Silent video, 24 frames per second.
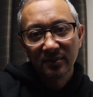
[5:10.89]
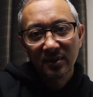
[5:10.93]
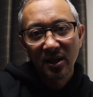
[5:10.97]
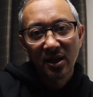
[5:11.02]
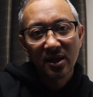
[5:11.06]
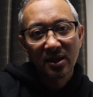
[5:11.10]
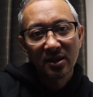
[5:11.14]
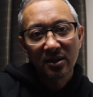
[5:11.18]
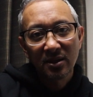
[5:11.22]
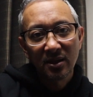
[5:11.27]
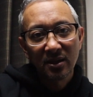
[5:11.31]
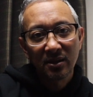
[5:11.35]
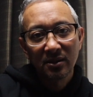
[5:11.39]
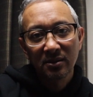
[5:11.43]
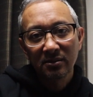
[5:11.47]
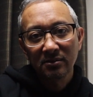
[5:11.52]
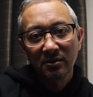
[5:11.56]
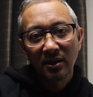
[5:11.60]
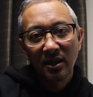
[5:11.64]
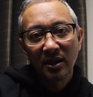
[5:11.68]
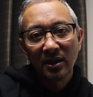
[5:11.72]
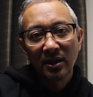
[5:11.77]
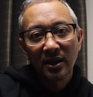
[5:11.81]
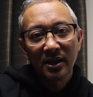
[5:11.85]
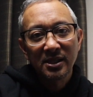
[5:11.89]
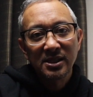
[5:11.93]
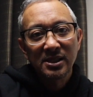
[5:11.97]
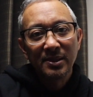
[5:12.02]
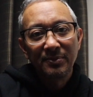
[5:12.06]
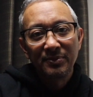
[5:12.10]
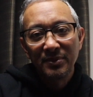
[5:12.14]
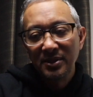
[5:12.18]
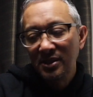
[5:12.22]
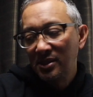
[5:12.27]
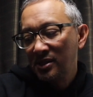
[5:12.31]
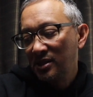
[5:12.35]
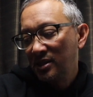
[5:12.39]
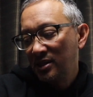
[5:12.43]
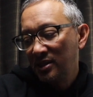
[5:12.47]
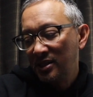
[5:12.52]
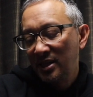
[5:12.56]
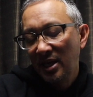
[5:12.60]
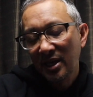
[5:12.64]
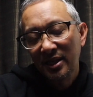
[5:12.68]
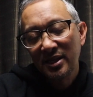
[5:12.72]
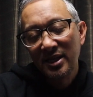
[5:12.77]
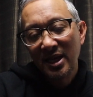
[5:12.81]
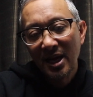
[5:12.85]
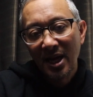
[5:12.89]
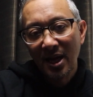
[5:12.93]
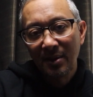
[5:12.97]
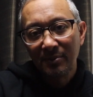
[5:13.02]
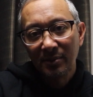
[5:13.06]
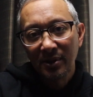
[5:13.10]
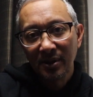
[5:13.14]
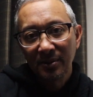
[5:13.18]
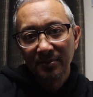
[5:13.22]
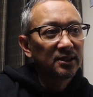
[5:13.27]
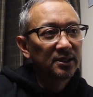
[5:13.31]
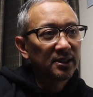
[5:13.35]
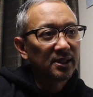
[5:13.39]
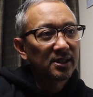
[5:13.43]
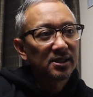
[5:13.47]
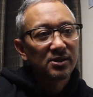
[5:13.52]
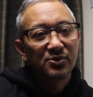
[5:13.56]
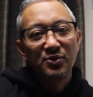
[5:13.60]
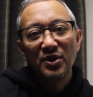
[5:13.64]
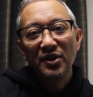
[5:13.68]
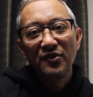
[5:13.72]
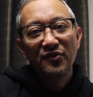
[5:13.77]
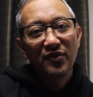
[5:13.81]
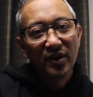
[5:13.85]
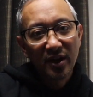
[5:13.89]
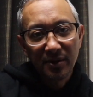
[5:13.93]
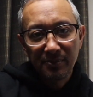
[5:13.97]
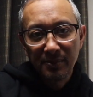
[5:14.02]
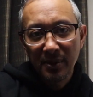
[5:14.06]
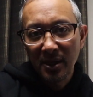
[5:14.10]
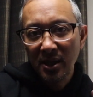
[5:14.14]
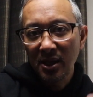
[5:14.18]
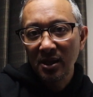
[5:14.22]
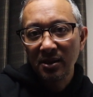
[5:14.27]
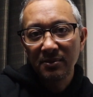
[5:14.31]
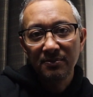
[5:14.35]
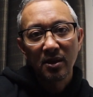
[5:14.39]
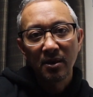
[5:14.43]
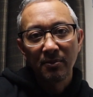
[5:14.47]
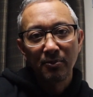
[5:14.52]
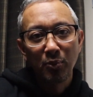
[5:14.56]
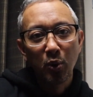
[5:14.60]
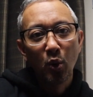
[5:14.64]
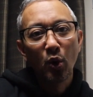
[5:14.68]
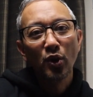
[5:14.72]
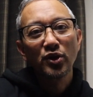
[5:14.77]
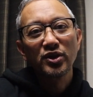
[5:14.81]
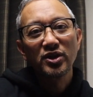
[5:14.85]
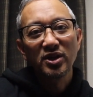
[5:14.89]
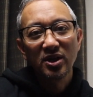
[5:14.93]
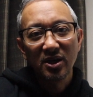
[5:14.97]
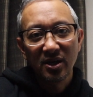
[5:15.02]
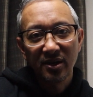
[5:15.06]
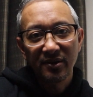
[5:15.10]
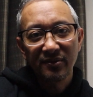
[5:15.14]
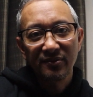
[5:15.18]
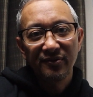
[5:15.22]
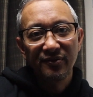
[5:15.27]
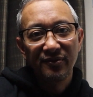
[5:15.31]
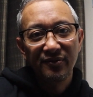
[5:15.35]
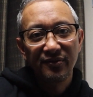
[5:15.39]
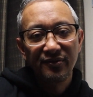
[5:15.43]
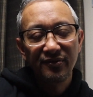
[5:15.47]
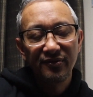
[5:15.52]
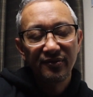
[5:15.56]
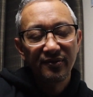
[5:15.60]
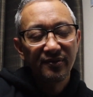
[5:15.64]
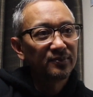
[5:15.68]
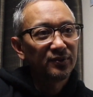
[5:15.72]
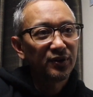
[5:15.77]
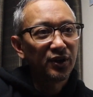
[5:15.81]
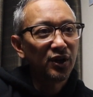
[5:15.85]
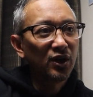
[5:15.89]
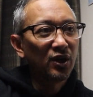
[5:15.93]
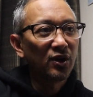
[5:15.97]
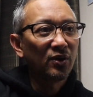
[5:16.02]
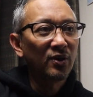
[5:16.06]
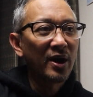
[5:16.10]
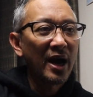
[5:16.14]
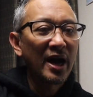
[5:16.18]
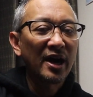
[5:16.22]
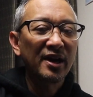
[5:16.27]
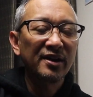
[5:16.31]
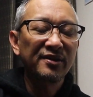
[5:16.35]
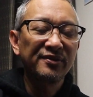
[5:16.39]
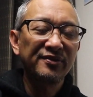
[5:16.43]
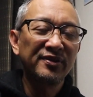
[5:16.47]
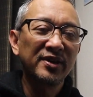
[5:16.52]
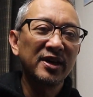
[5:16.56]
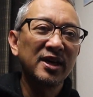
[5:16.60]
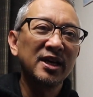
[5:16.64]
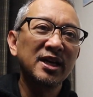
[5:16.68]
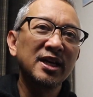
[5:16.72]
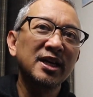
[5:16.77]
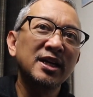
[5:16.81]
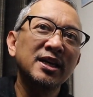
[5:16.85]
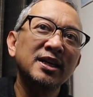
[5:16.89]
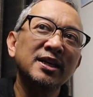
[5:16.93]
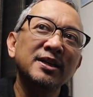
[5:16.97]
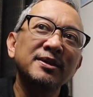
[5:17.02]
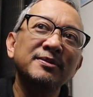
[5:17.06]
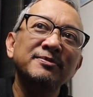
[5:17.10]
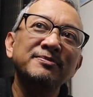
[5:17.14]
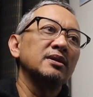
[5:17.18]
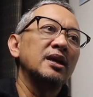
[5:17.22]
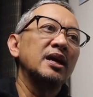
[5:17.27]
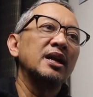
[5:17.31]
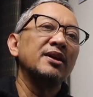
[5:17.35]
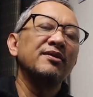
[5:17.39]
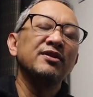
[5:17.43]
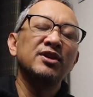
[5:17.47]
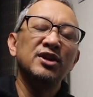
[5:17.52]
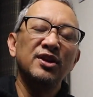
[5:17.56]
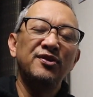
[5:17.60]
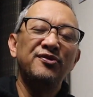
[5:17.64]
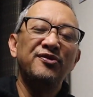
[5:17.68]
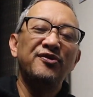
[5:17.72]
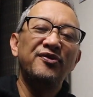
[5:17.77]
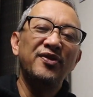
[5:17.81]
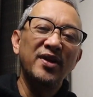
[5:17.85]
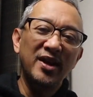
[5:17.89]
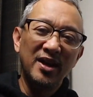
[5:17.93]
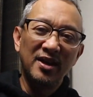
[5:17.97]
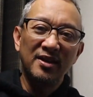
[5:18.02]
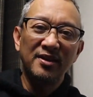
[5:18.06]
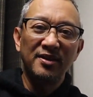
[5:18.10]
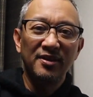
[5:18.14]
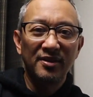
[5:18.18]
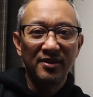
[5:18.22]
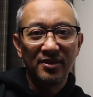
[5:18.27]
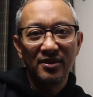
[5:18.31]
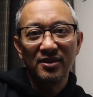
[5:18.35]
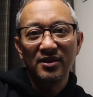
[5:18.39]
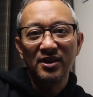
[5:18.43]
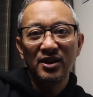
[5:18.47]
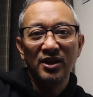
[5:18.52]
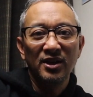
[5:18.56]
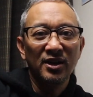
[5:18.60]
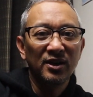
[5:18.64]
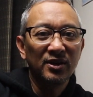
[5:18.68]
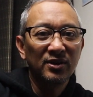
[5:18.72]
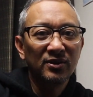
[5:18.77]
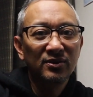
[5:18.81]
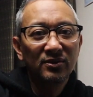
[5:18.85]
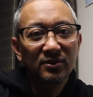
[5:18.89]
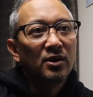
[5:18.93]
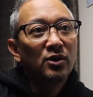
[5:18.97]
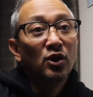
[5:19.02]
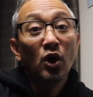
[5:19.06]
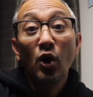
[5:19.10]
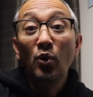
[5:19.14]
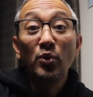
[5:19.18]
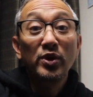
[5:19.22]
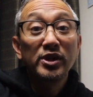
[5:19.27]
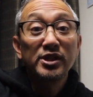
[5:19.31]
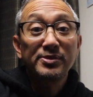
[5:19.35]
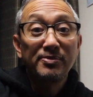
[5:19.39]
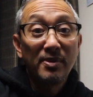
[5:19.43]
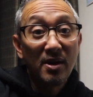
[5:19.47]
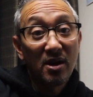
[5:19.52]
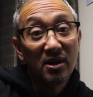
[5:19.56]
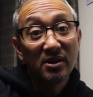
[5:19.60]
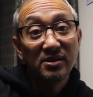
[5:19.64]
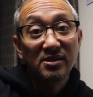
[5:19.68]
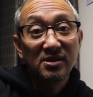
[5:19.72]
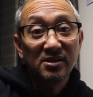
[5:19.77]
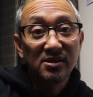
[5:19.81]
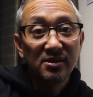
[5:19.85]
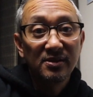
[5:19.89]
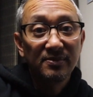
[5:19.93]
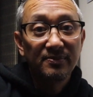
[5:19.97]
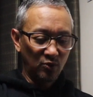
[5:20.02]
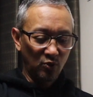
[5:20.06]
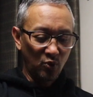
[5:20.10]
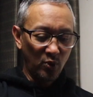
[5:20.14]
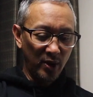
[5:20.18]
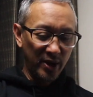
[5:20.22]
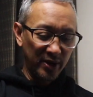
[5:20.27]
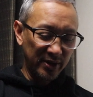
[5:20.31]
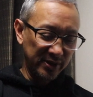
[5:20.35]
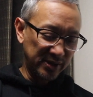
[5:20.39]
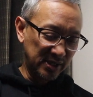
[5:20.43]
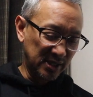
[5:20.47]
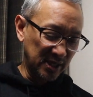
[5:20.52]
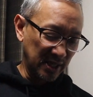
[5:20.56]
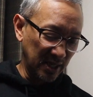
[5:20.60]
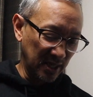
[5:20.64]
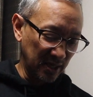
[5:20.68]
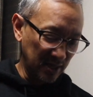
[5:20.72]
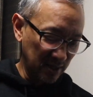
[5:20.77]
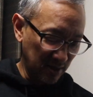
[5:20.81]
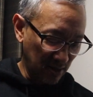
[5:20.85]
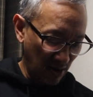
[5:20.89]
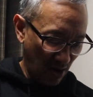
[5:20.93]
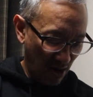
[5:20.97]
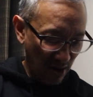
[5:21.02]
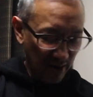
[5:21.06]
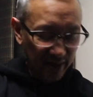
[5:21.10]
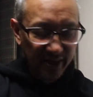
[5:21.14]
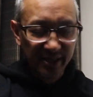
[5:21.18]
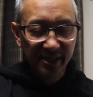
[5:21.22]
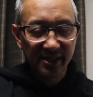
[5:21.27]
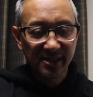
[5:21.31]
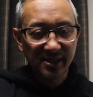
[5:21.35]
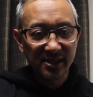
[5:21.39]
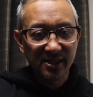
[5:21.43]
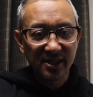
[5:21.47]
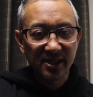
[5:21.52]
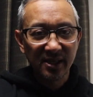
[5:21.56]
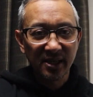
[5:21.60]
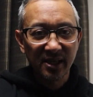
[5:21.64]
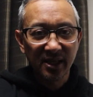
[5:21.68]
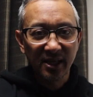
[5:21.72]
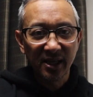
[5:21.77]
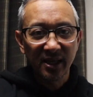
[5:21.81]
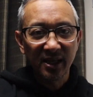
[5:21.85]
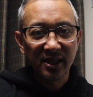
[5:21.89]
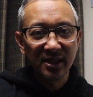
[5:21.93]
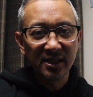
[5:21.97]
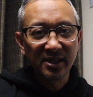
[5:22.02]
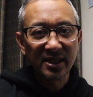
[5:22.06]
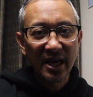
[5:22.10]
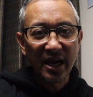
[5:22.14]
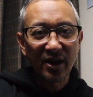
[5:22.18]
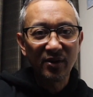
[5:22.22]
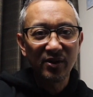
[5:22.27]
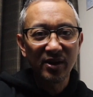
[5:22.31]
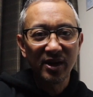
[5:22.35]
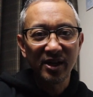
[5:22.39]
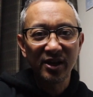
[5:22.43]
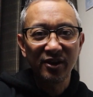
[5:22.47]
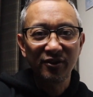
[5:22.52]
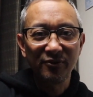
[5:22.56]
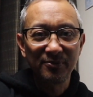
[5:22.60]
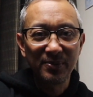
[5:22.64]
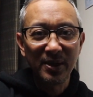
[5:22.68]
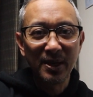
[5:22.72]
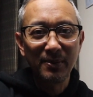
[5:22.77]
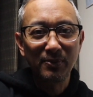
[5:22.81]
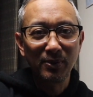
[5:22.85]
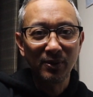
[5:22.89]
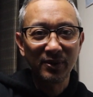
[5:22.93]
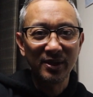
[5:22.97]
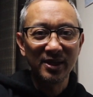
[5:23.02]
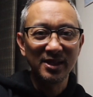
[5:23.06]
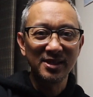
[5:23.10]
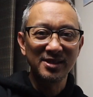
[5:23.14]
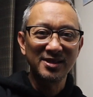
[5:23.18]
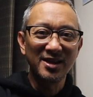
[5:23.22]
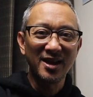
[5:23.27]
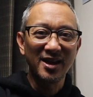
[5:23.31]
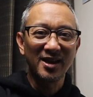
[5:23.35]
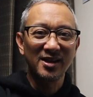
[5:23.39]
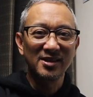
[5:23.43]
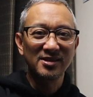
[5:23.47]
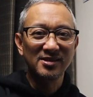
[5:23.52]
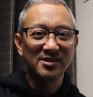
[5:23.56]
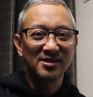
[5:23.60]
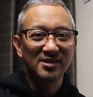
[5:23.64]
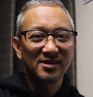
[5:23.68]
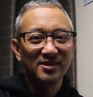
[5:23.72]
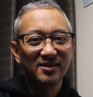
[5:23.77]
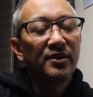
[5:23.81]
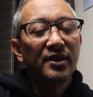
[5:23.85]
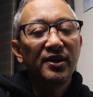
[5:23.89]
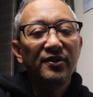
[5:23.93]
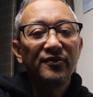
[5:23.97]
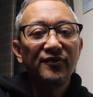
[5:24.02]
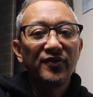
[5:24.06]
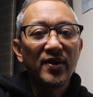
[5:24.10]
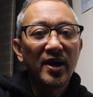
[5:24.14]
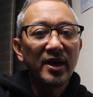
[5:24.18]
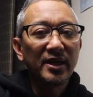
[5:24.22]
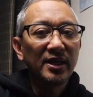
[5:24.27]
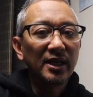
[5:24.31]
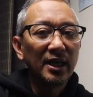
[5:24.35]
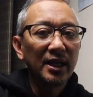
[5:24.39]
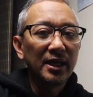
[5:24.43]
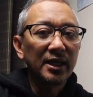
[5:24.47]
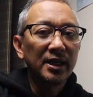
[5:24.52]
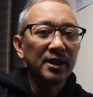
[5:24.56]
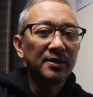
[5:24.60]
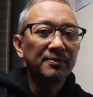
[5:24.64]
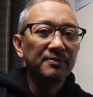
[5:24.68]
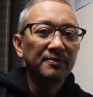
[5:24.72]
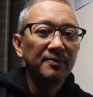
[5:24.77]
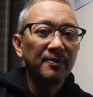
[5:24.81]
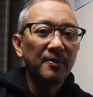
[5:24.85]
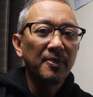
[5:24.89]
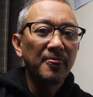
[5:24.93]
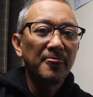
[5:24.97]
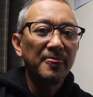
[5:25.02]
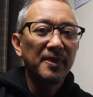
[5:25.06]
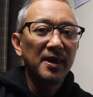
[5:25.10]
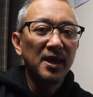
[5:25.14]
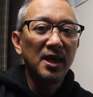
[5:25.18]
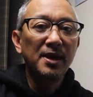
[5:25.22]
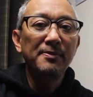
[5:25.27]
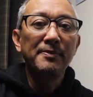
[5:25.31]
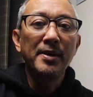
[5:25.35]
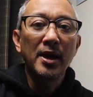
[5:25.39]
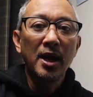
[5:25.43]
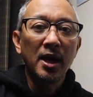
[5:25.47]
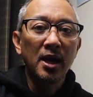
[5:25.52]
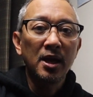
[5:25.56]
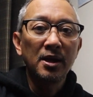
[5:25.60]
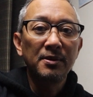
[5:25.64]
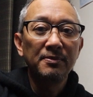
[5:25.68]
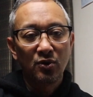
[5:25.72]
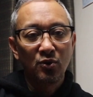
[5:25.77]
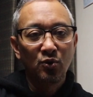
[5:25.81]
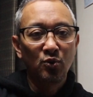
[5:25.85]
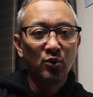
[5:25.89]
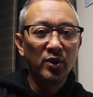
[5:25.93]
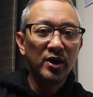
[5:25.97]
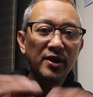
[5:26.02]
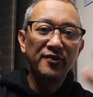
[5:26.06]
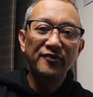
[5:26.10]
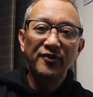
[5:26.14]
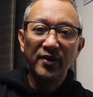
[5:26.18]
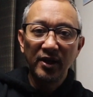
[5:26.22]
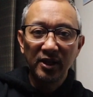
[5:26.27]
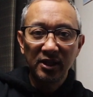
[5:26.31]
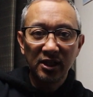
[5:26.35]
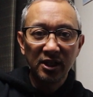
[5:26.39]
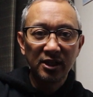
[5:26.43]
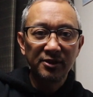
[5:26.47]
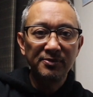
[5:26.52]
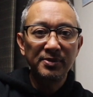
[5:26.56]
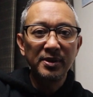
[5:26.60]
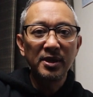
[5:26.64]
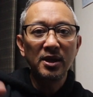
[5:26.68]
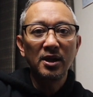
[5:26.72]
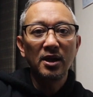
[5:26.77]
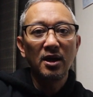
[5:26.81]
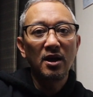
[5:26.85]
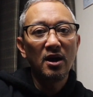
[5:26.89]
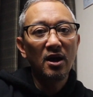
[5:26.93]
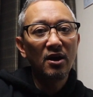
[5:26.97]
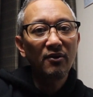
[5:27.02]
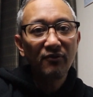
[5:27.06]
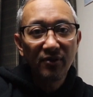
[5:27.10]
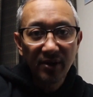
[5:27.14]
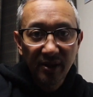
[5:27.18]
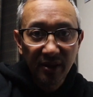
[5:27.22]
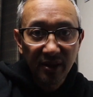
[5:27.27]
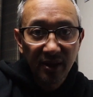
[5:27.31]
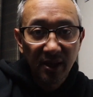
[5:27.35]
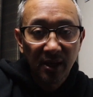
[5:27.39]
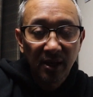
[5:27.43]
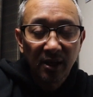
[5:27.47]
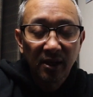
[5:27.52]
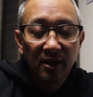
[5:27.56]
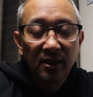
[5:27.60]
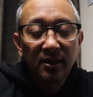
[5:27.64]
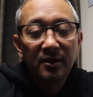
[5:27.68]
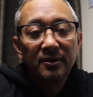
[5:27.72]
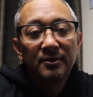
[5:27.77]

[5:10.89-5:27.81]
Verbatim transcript: I'll, I'll, I'll accept this dead camera. Just refund me a portion of, you know, out of, uh, out of good faith, you know. No response. Where's the honesty and integrity of people these days? Then finally, eBay refunded me everything.